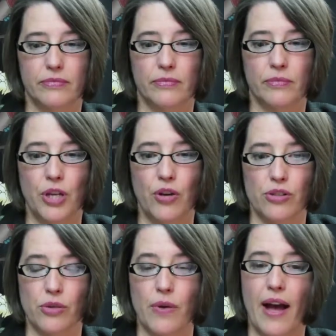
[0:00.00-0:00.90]
We
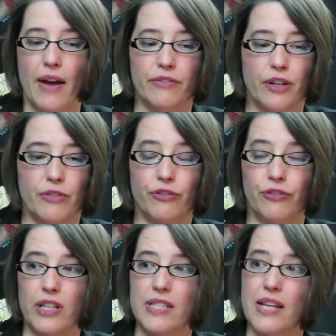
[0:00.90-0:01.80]
also have a
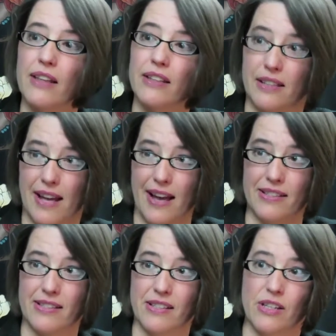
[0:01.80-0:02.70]
free
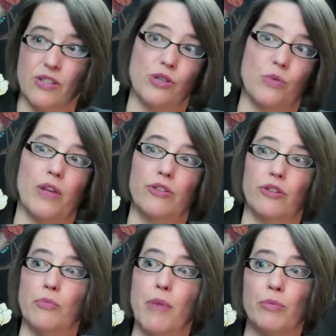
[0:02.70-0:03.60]
teleclass. So whether
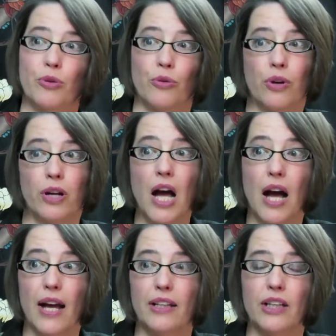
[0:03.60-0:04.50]
you're a member or
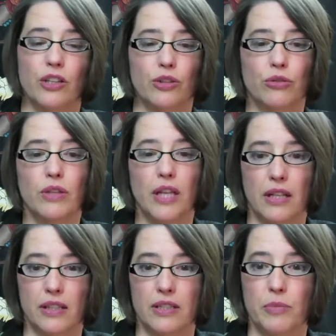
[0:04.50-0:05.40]
not, you
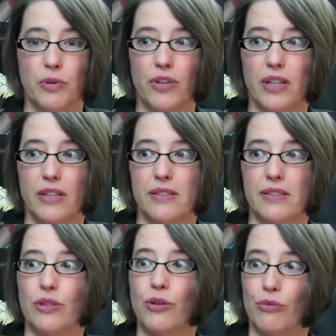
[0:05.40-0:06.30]
can
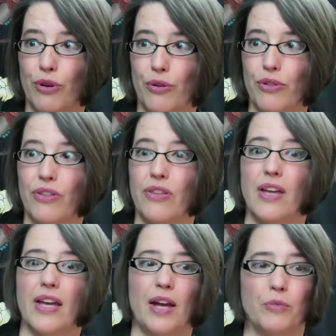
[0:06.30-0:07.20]
experience growth
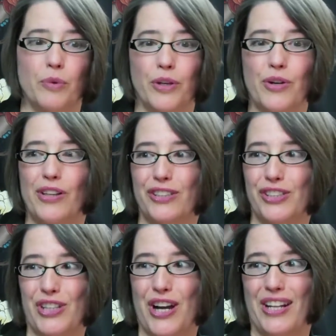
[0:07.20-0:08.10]
and what we call a
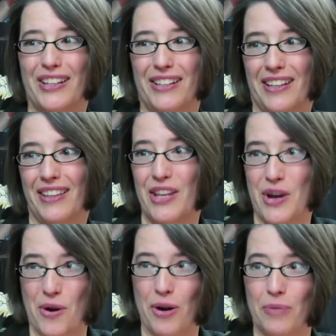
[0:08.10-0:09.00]
shot in the
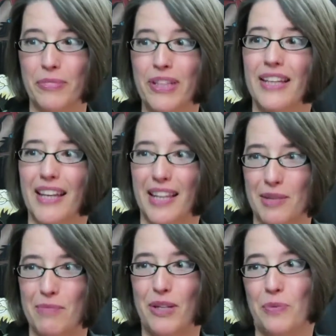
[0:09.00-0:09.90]
arm in
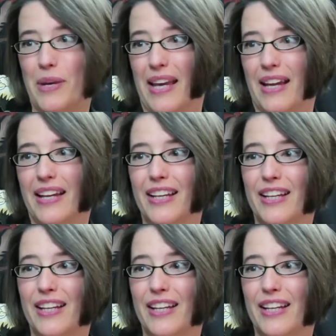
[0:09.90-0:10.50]
the midweek.